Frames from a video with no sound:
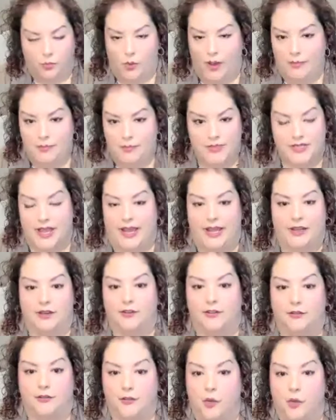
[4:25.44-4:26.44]
website
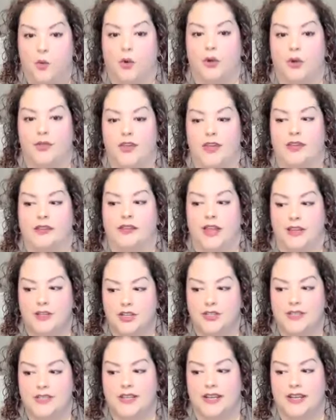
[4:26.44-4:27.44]
for the
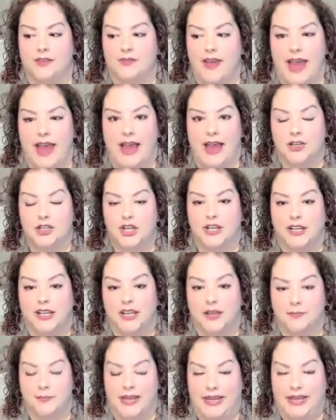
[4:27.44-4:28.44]
Legislative Action
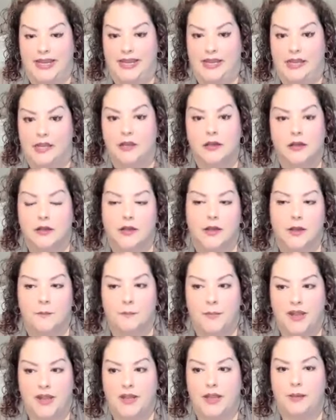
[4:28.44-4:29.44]
Committee
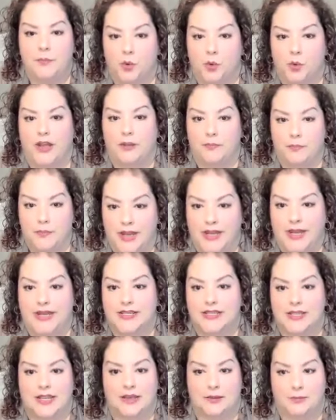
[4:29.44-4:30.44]
Monday Morning
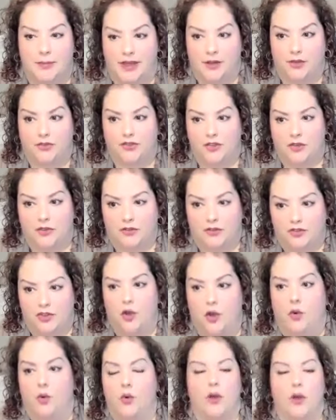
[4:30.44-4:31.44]
Minute emails.
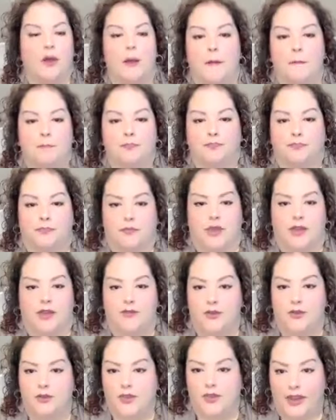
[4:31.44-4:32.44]
So
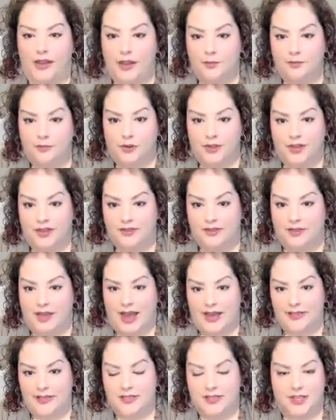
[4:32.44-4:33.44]
if you signed up for these
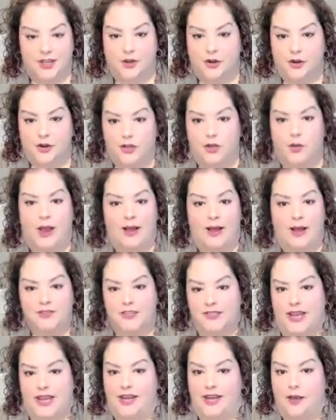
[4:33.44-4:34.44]
last year, you have to
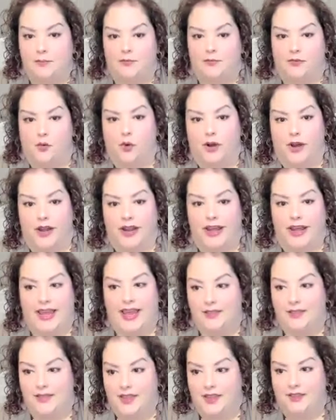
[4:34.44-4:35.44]
sign up for it
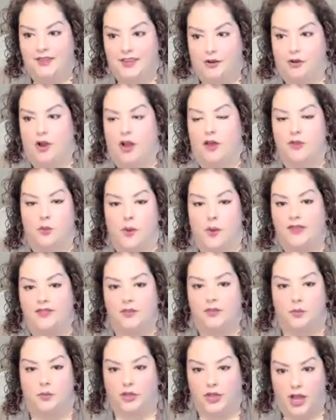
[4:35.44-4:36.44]
again this year, otherwise
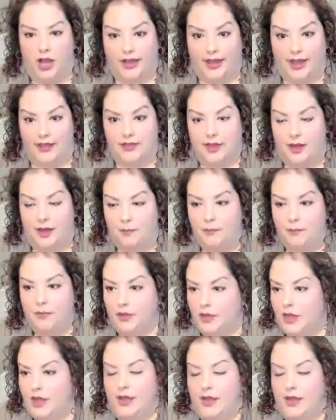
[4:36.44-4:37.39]
you will not get them.